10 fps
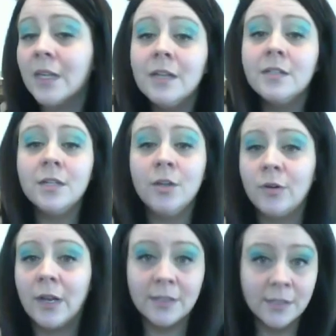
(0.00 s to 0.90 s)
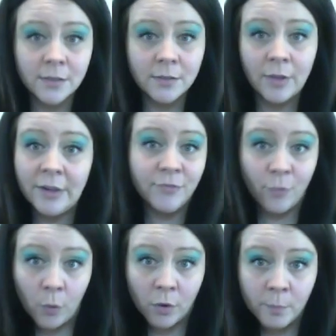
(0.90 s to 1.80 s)
into your next life
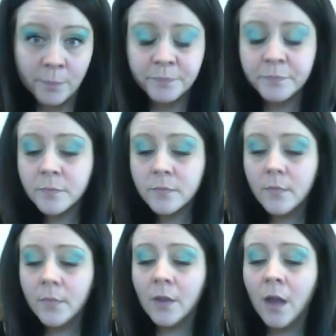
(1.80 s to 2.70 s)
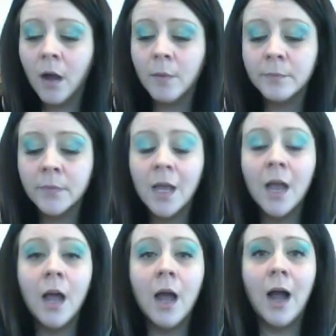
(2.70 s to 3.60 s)
form.
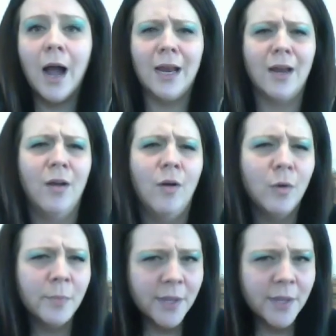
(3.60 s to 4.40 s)
I hope